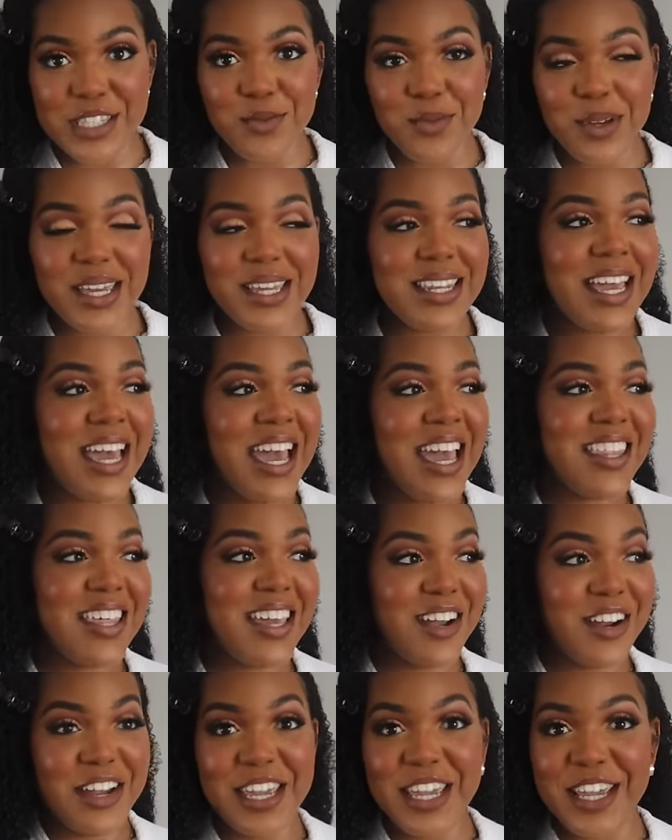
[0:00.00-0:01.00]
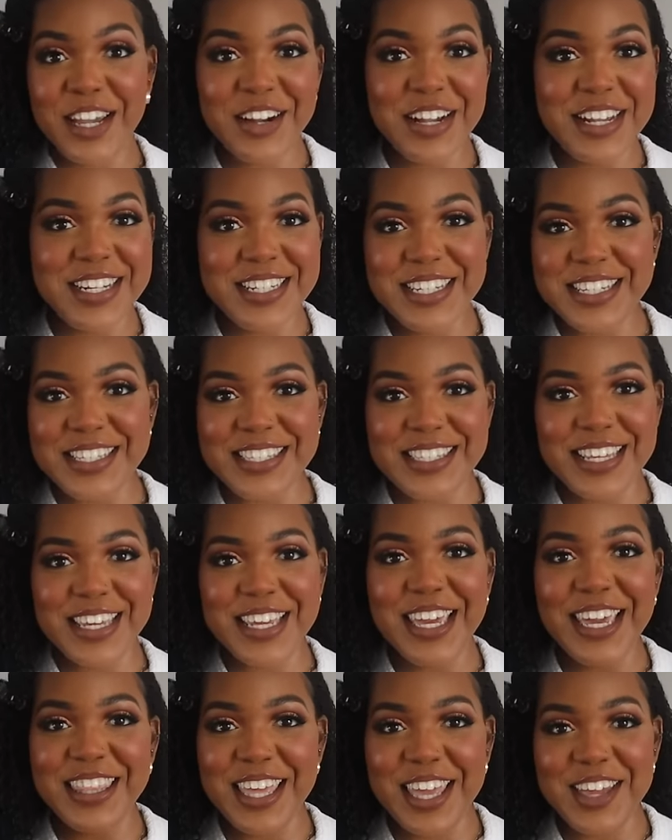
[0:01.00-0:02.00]
suite. They are here in
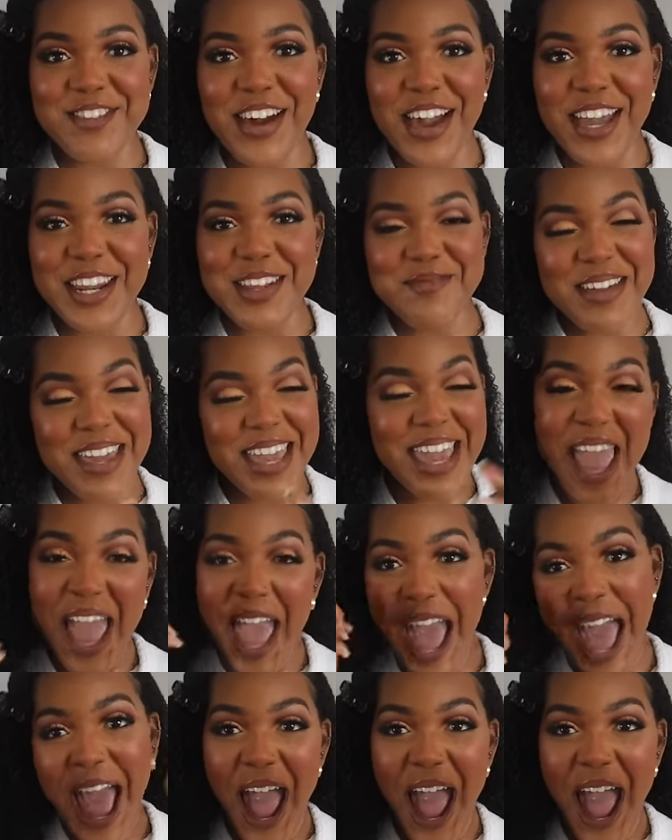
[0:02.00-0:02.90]
DC, and they invited me.